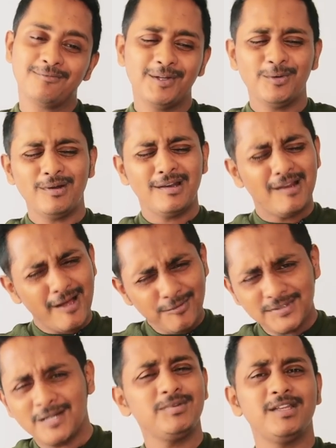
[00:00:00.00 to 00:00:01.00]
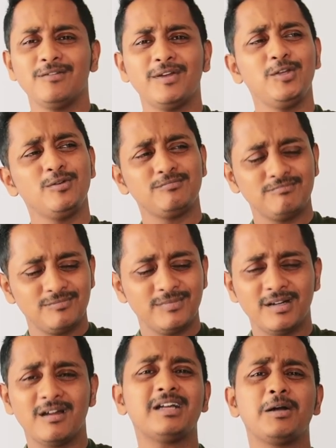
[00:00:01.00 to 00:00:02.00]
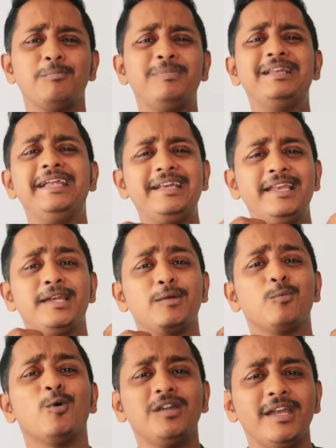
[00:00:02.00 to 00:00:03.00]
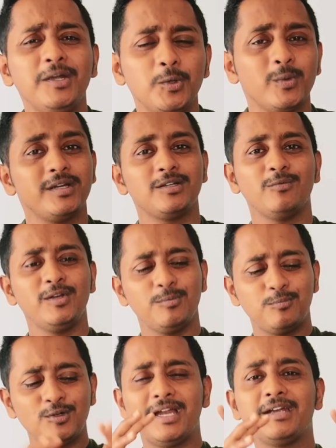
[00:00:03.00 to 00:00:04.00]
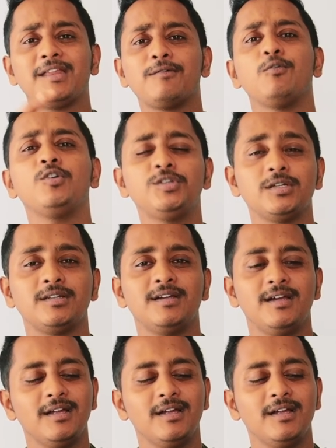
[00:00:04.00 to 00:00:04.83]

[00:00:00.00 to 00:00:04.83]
When you love something, when you are completely devoted to it, when you put that devotion,